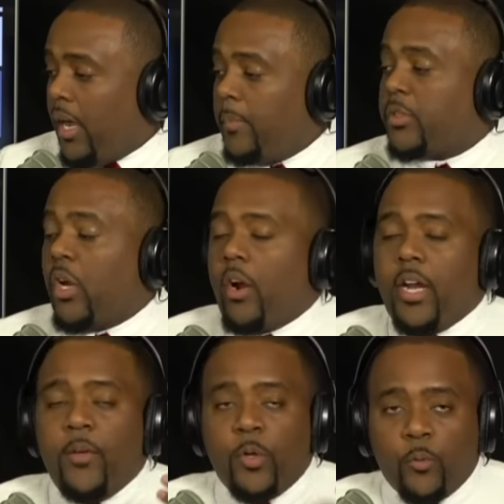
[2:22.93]
I'm
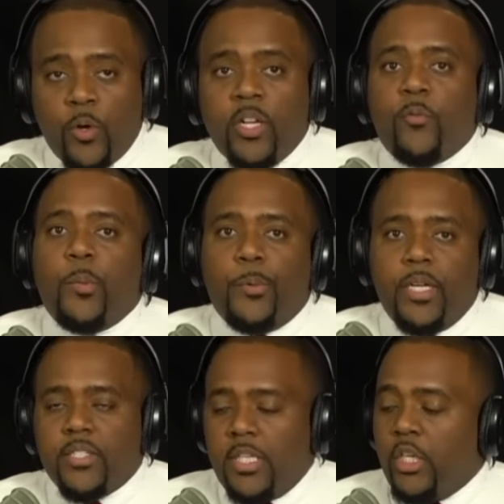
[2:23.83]
sorry, if you're running for
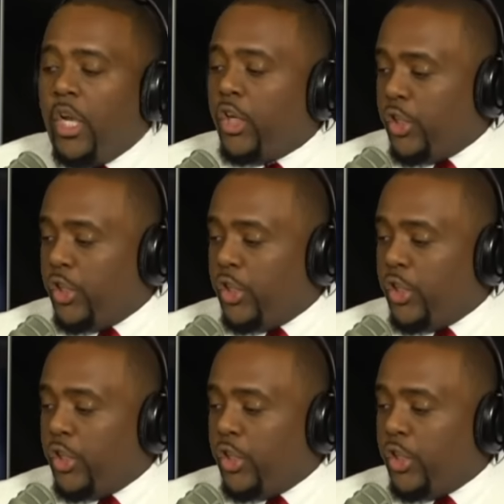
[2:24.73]
president,